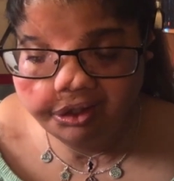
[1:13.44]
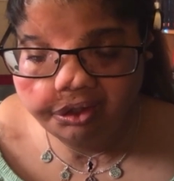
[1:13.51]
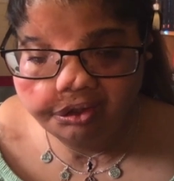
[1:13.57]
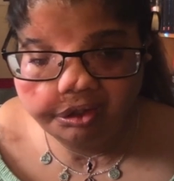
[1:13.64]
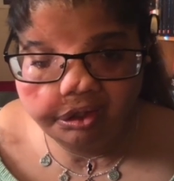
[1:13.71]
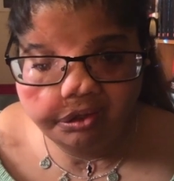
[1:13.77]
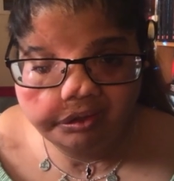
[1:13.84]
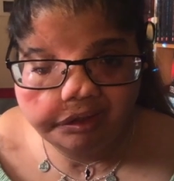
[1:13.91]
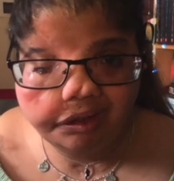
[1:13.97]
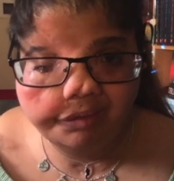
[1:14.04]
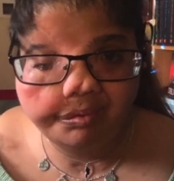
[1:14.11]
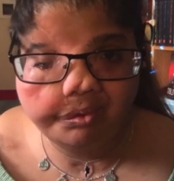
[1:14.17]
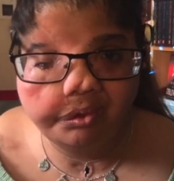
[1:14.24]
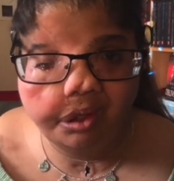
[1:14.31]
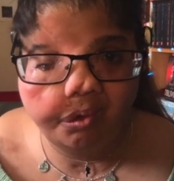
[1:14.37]

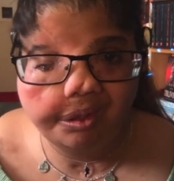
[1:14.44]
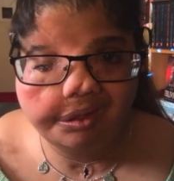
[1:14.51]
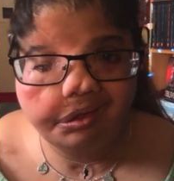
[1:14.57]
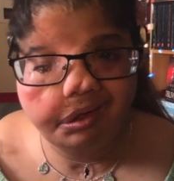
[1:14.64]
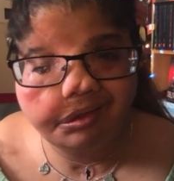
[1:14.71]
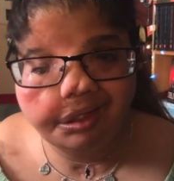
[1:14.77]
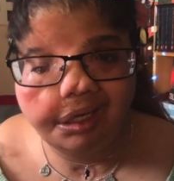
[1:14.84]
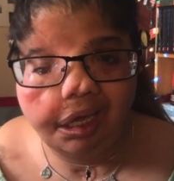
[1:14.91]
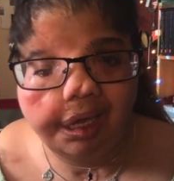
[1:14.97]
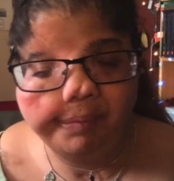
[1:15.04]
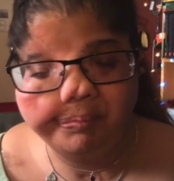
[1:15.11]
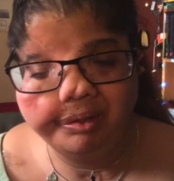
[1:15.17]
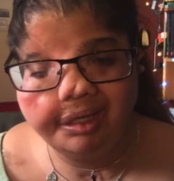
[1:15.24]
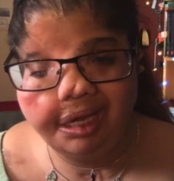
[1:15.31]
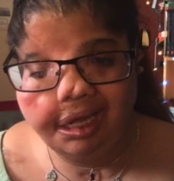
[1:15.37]
Even though it doesn't
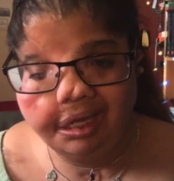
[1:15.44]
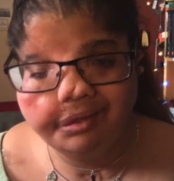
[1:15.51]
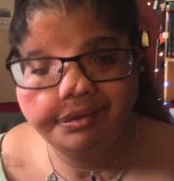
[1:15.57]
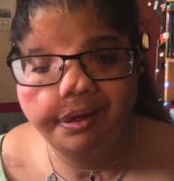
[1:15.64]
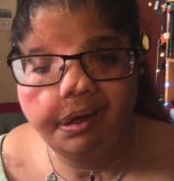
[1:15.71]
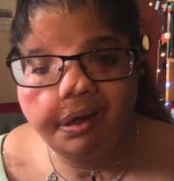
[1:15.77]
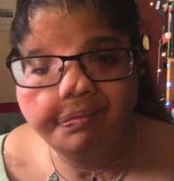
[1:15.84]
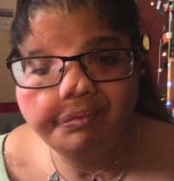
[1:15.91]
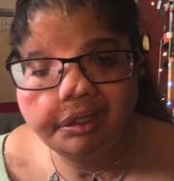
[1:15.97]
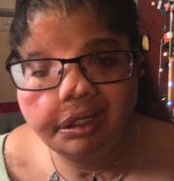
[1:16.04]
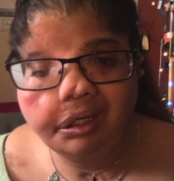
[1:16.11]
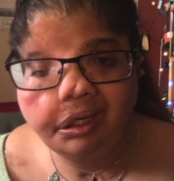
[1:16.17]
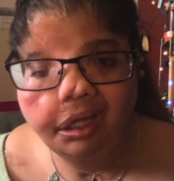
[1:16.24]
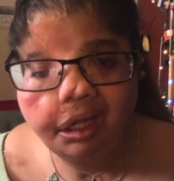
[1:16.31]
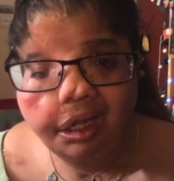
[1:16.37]
happen as
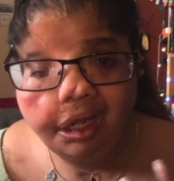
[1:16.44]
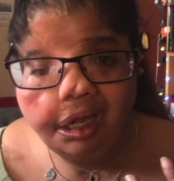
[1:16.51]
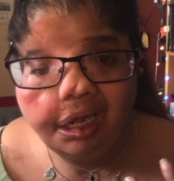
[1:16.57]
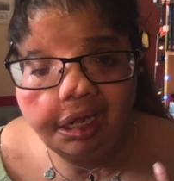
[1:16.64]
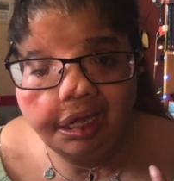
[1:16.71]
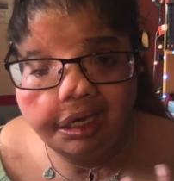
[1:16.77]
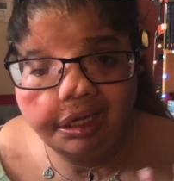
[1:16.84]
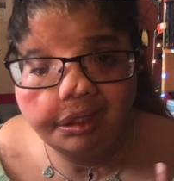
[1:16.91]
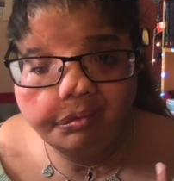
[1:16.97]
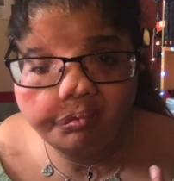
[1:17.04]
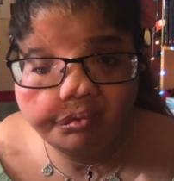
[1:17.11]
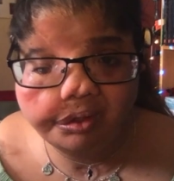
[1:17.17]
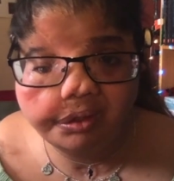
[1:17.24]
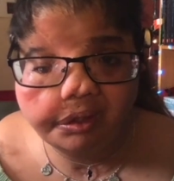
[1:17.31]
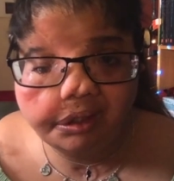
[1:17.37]
often, and I
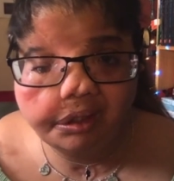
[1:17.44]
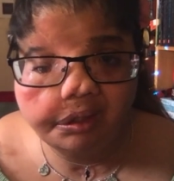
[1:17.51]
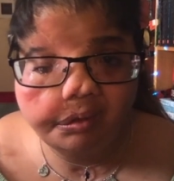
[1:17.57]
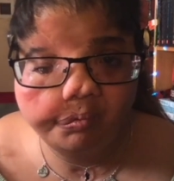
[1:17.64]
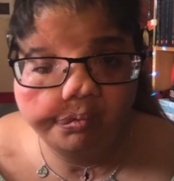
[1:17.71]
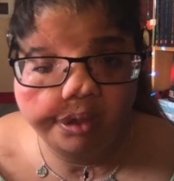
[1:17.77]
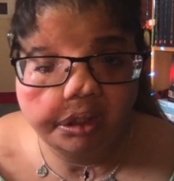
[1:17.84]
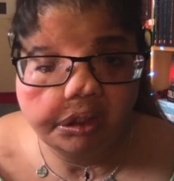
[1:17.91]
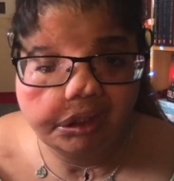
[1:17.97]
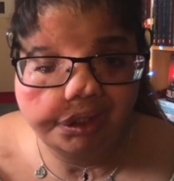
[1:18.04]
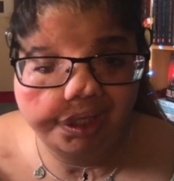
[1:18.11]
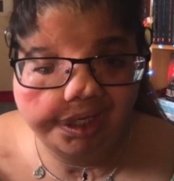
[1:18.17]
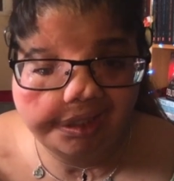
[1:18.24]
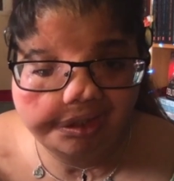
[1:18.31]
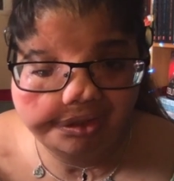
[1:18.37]
really want to
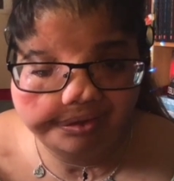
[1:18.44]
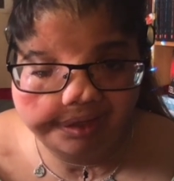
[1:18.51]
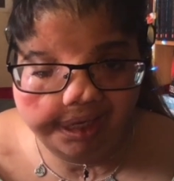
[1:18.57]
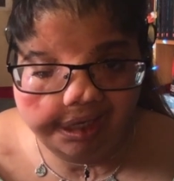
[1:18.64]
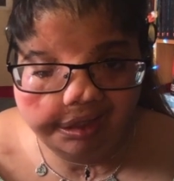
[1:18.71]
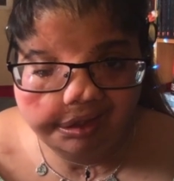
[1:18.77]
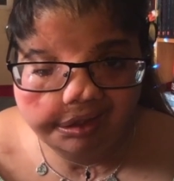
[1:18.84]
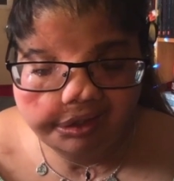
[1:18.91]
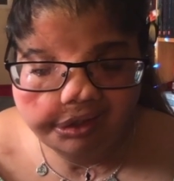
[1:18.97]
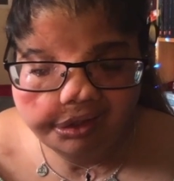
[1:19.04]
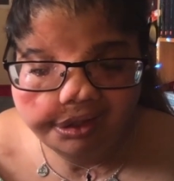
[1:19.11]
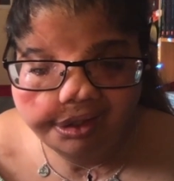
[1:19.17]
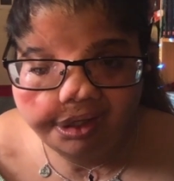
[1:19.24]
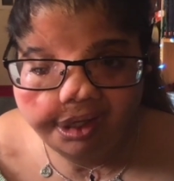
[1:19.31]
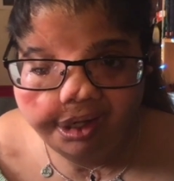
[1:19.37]
change that.
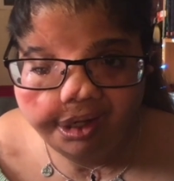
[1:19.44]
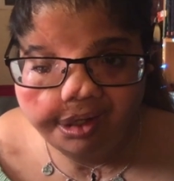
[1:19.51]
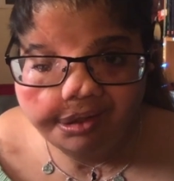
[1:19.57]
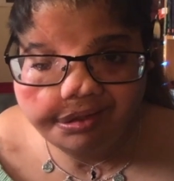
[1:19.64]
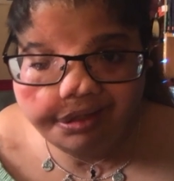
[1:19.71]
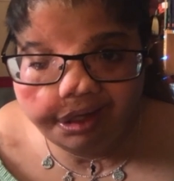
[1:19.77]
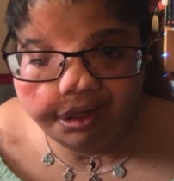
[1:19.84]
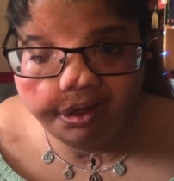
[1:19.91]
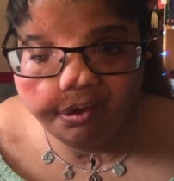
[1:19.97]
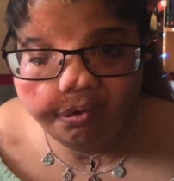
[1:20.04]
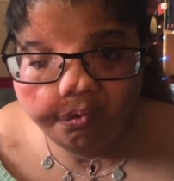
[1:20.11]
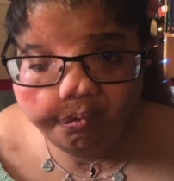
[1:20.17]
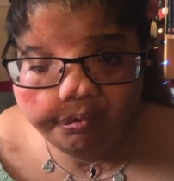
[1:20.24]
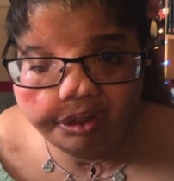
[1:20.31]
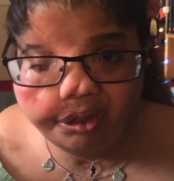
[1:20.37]
So,
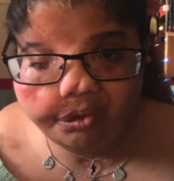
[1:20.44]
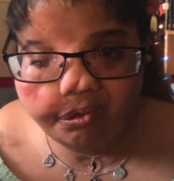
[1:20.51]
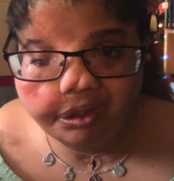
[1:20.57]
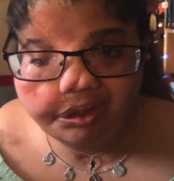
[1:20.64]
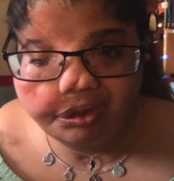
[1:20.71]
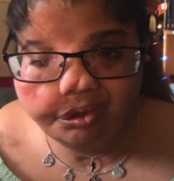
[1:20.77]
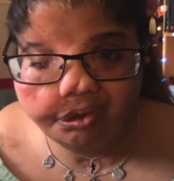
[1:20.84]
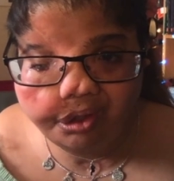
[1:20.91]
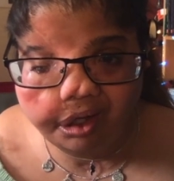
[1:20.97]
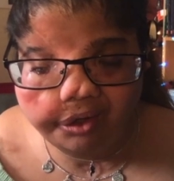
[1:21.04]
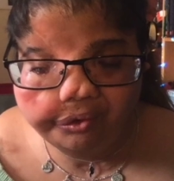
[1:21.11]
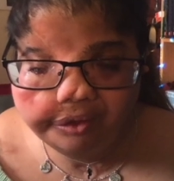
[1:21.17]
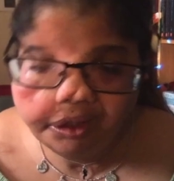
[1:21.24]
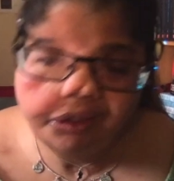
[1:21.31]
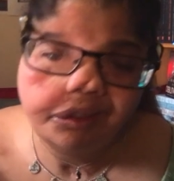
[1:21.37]
we're going to call
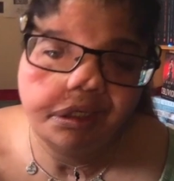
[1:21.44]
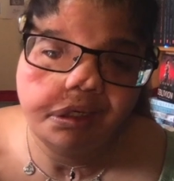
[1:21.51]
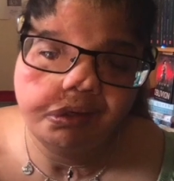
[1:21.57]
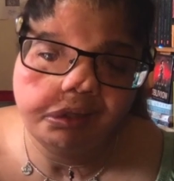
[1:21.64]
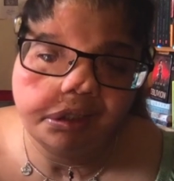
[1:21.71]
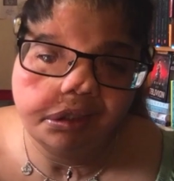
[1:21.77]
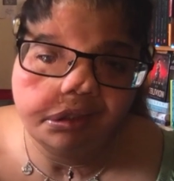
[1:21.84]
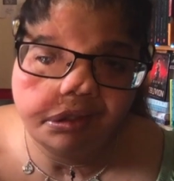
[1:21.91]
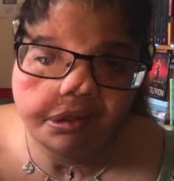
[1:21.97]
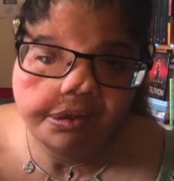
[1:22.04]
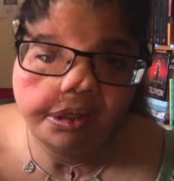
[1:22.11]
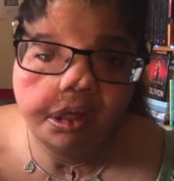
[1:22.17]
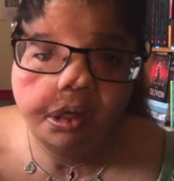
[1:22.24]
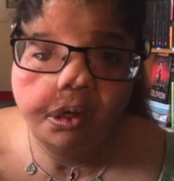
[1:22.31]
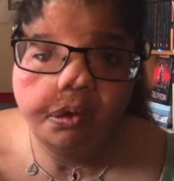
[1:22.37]
this series
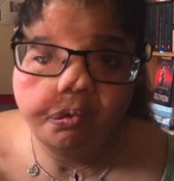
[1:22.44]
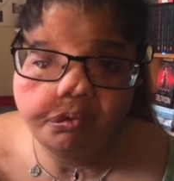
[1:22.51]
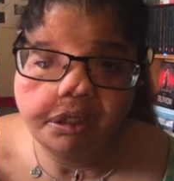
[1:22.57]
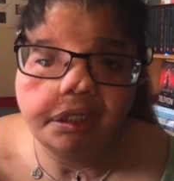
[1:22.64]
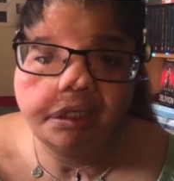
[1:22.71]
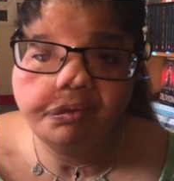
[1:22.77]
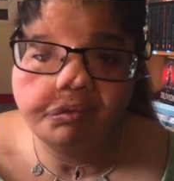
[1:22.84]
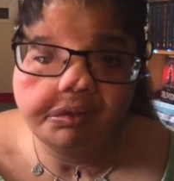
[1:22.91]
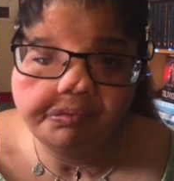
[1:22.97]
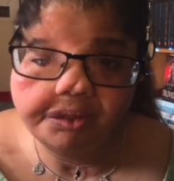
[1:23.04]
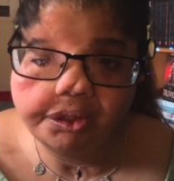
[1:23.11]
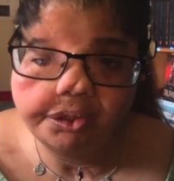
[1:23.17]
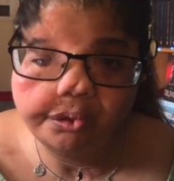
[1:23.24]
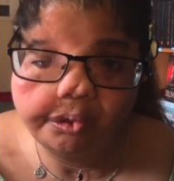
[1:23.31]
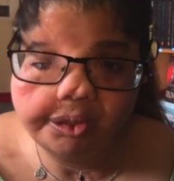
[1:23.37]
Reading
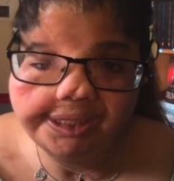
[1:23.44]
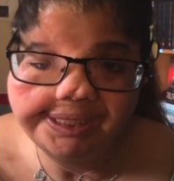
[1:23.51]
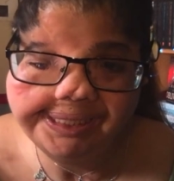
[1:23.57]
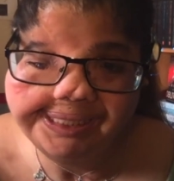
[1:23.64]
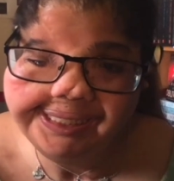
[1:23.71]
Reviews.